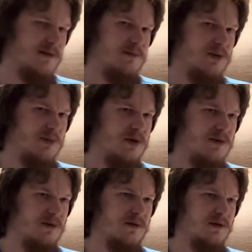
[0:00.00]

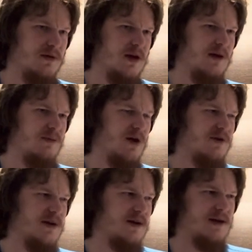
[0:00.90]
proposals and
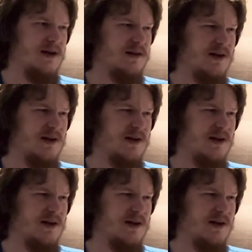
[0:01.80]
projects can